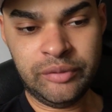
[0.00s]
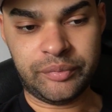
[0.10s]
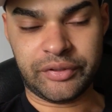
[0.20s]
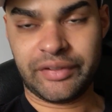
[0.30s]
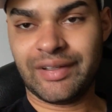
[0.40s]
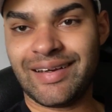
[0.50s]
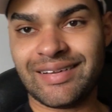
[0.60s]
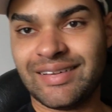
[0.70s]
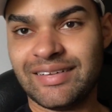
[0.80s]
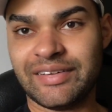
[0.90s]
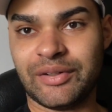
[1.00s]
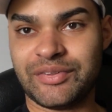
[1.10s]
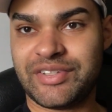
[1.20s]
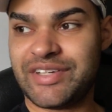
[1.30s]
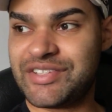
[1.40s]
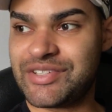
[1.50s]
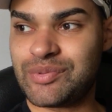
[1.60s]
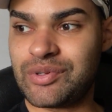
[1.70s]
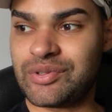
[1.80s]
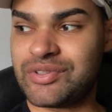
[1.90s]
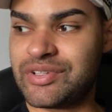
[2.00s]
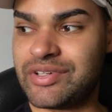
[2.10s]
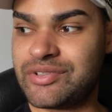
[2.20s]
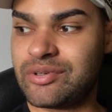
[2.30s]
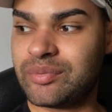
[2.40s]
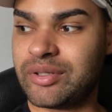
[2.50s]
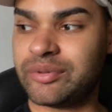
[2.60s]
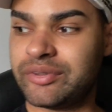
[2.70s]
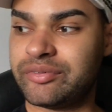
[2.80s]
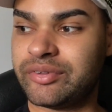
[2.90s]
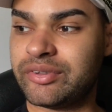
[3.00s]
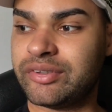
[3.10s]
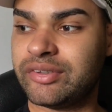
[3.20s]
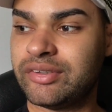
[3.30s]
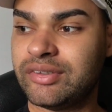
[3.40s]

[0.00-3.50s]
but today's just one of those days where I'm not really feeling